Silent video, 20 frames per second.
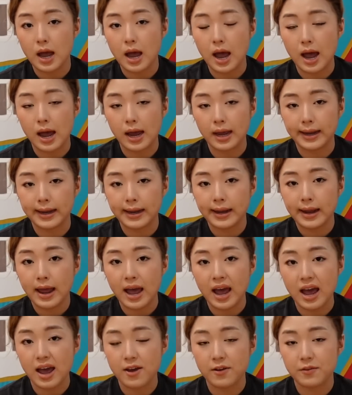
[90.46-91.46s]
I
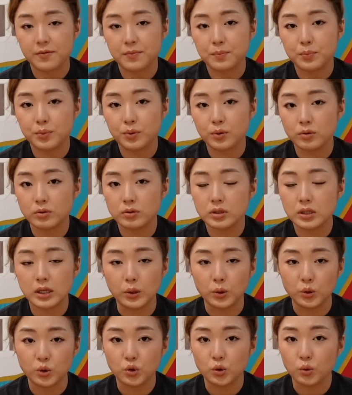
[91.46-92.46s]
have put
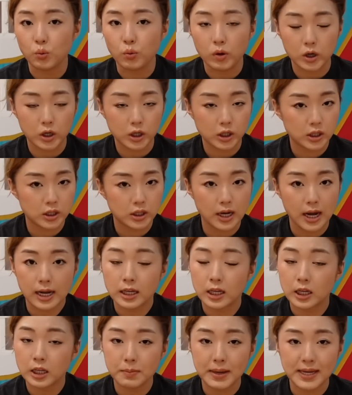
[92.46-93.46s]
into work
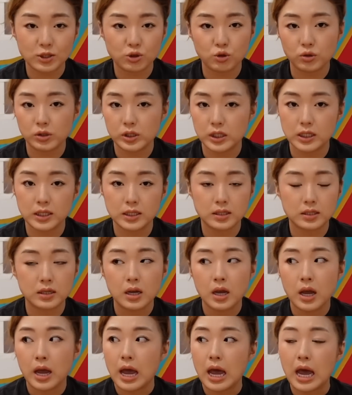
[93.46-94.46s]
and in my
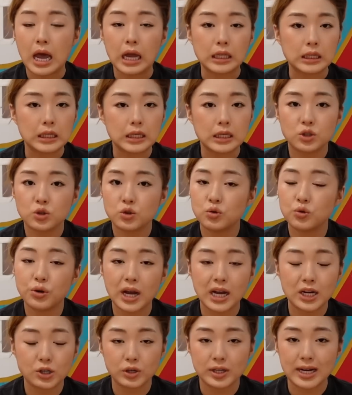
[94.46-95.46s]
studies at least
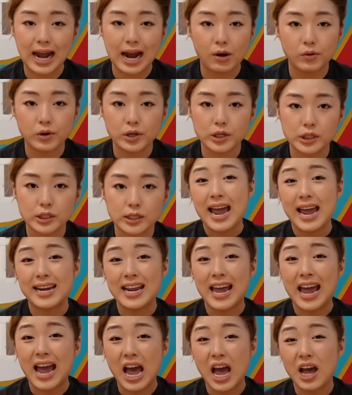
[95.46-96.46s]
200 hours, and
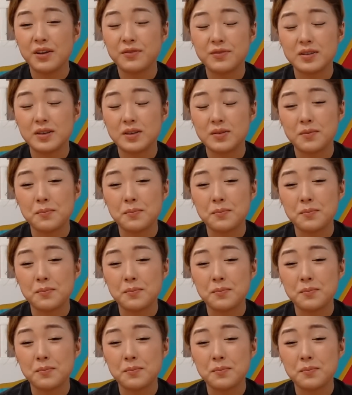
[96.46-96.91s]
I have